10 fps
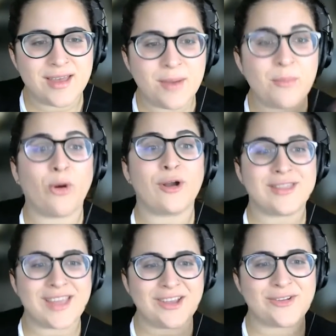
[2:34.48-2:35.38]

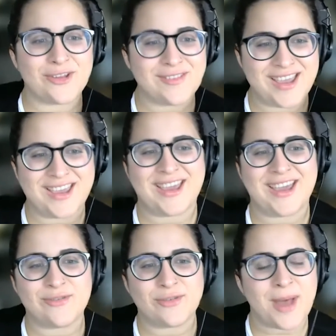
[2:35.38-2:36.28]
important that you're taking
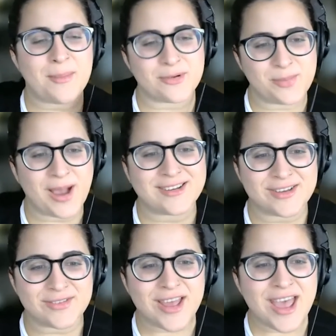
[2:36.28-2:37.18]
it from that
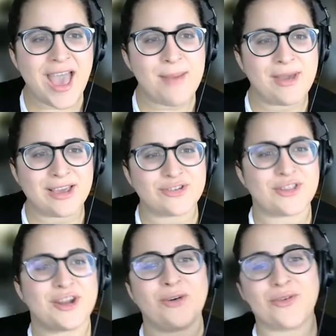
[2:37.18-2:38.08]
perspective and making sure
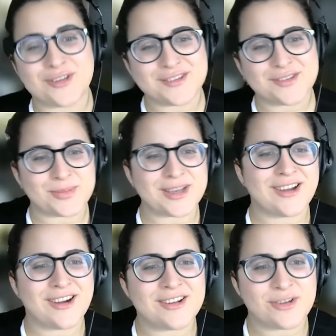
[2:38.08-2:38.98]
that all voices are being
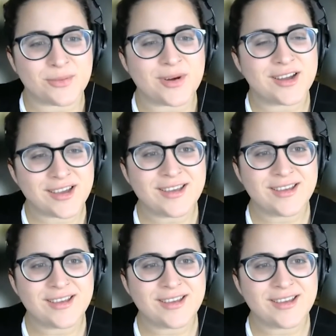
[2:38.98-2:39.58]
heard in your work.